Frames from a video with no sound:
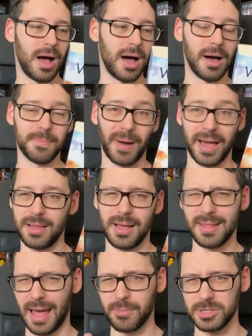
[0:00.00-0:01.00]
Uh, by,
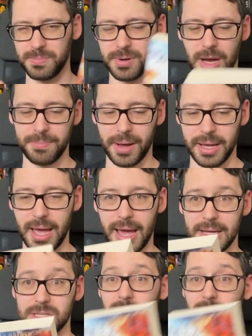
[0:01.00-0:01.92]
and that one's put out by Ace.